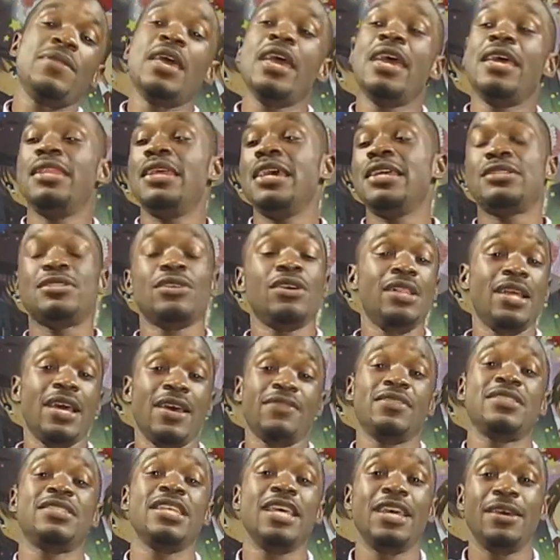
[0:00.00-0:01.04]
And that's all I
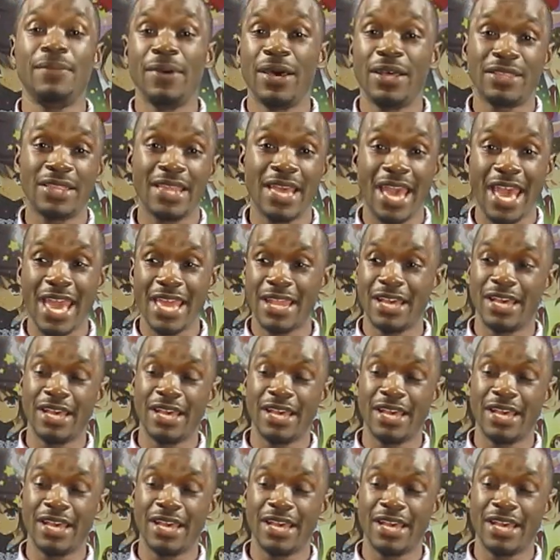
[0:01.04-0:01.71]
have to say about that.